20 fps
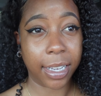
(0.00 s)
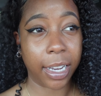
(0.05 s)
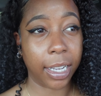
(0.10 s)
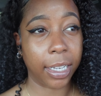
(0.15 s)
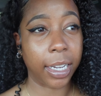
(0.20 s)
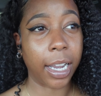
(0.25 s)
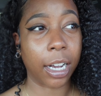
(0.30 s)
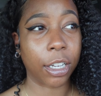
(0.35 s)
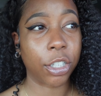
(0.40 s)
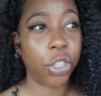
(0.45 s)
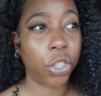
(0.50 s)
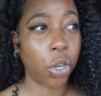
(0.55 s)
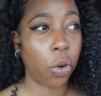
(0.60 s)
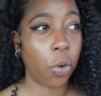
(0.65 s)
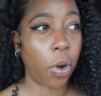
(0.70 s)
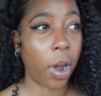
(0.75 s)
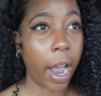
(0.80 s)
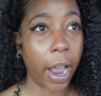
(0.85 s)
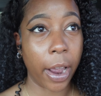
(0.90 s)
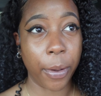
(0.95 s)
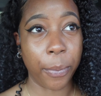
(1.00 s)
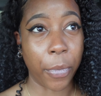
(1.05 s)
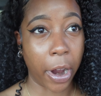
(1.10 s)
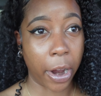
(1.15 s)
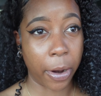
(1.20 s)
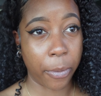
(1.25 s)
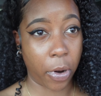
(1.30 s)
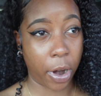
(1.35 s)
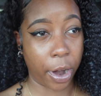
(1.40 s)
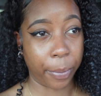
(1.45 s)
It got so hot in my
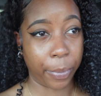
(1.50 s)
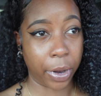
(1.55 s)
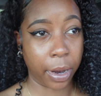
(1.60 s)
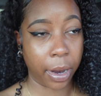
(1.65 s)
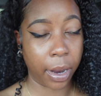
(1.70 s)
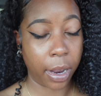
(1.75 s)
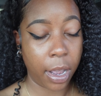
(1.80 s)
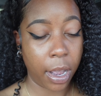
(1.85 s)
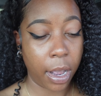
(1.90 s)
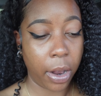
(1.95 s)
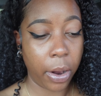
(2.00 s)
apartment.